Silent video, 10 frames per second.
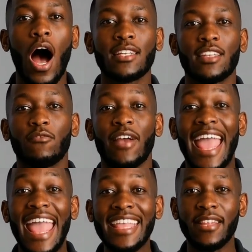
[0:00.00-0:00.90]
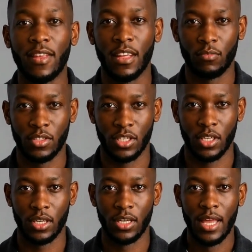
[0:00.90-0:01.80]
asking for anything in
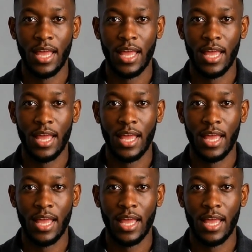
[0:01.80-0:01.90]
return.